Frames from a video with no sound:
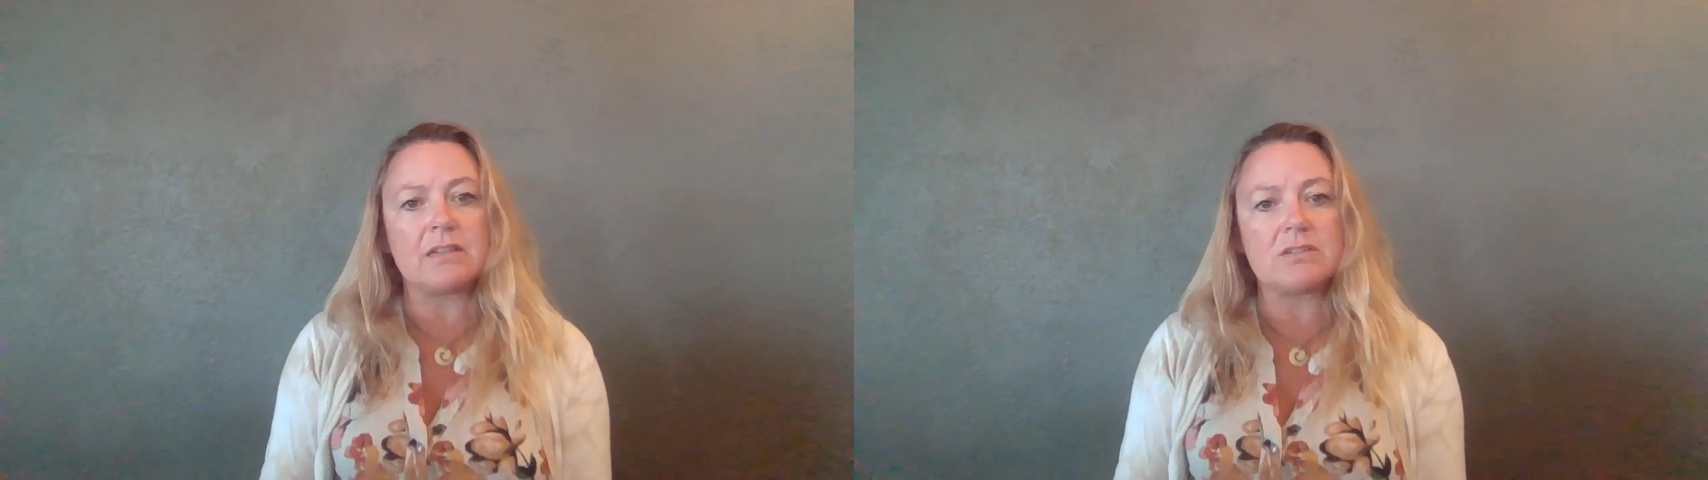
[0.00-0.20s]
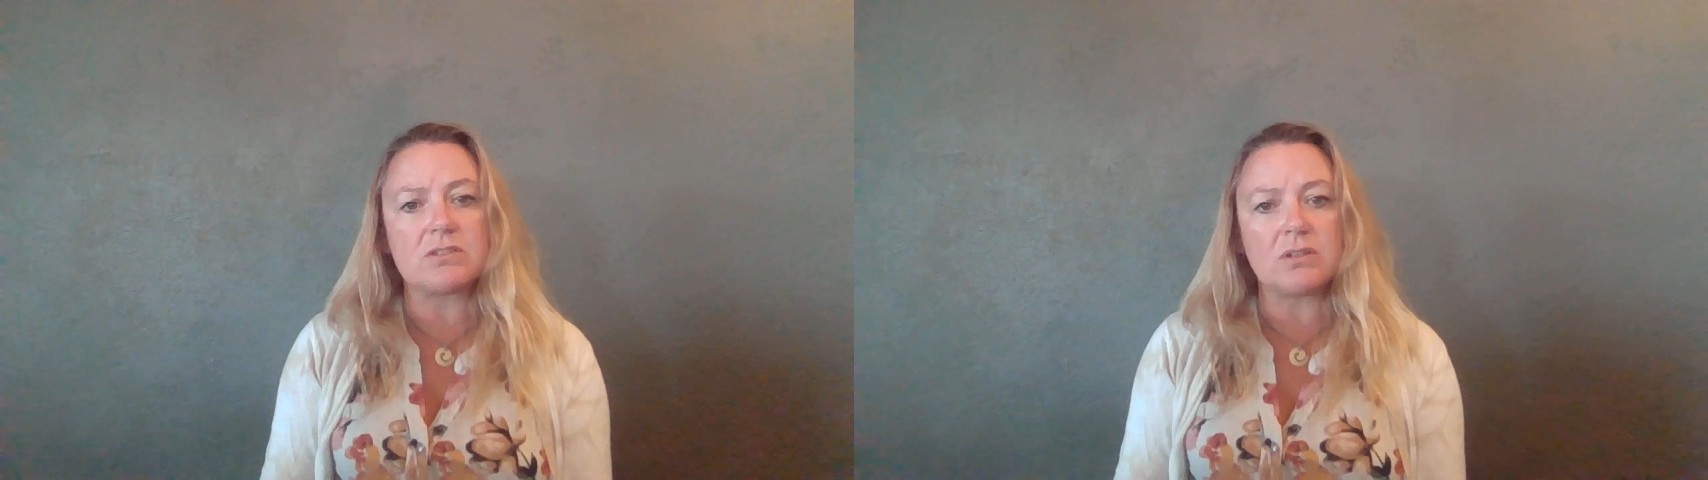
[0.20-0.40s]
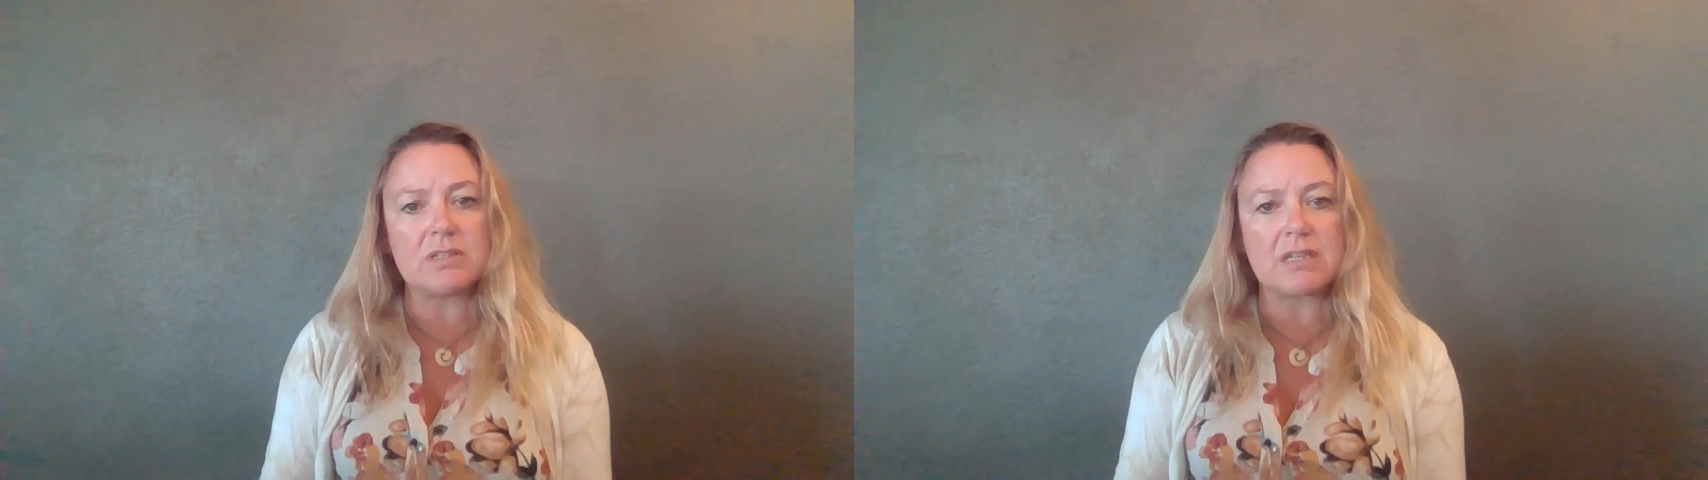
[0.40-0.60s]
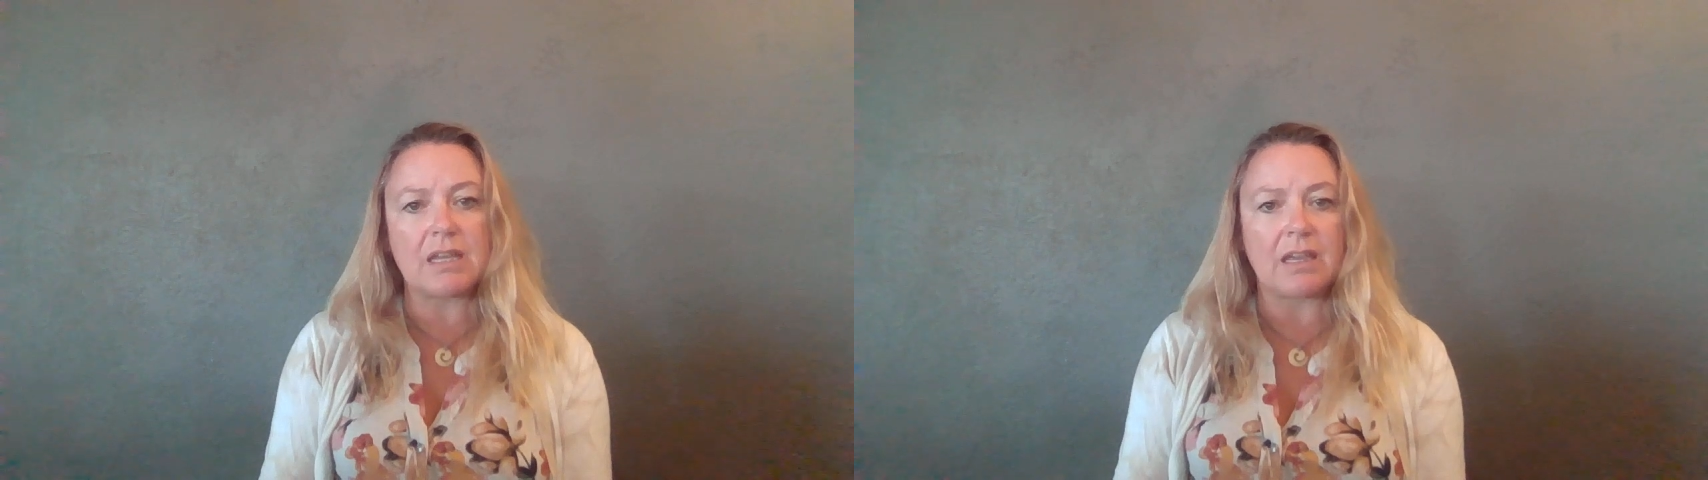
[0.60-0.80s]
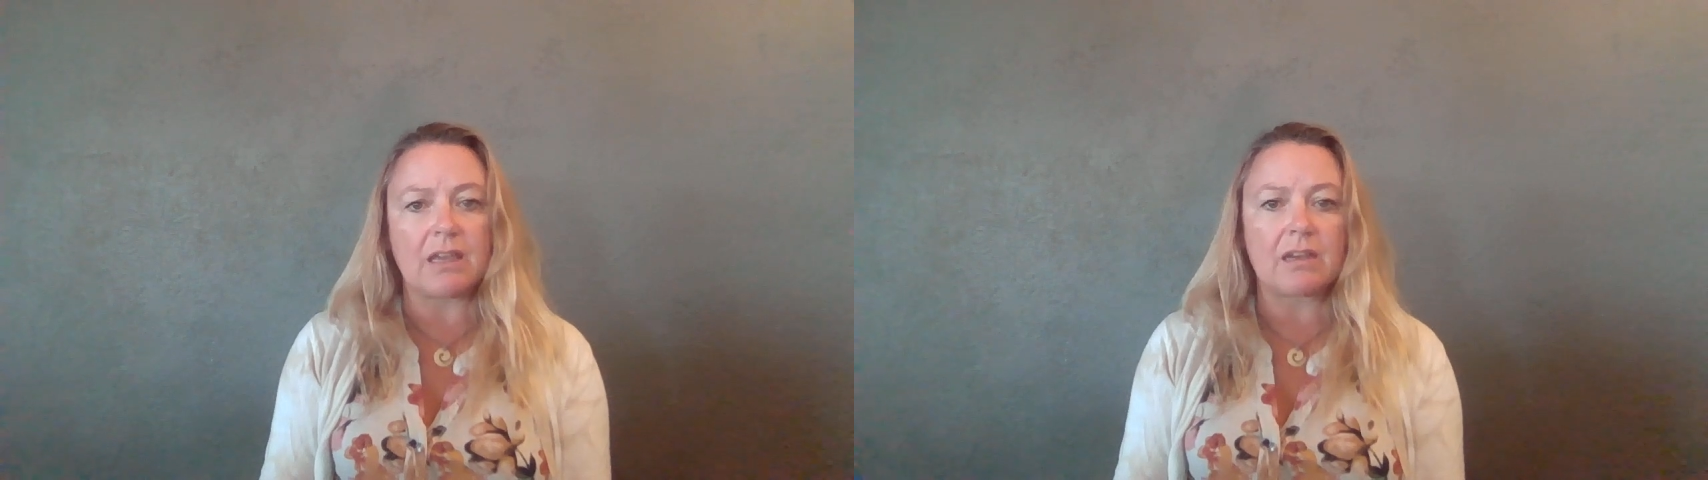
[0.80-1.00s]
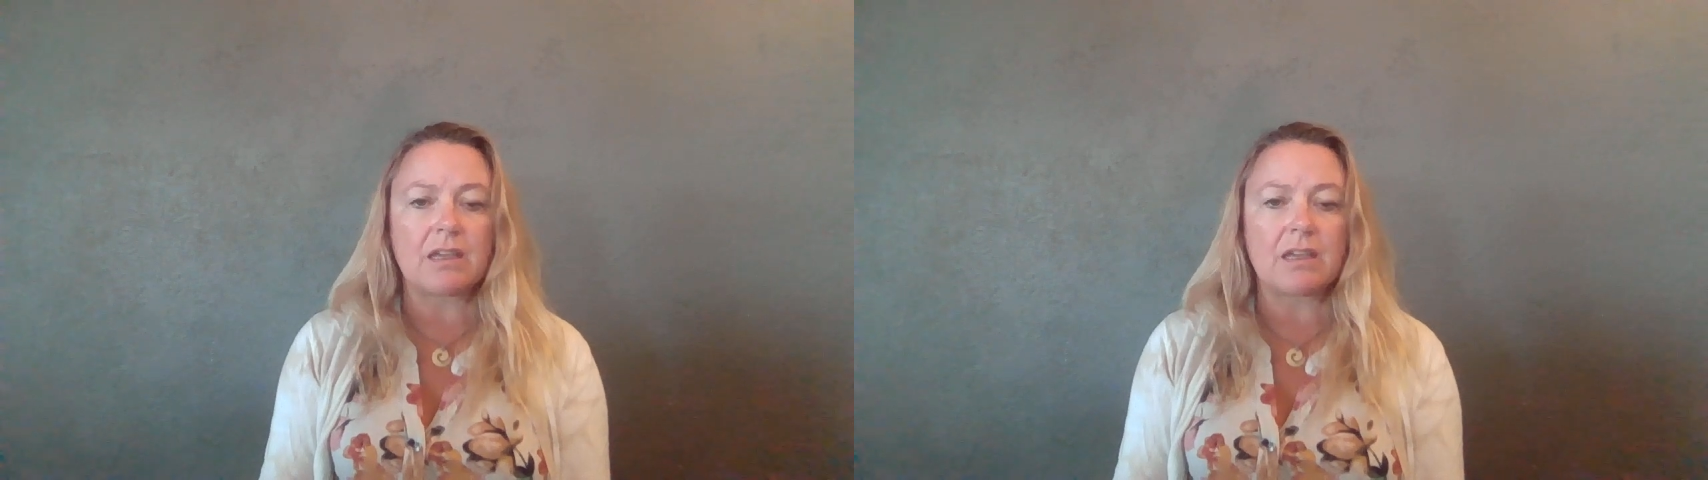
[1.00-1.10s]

as soon as they can,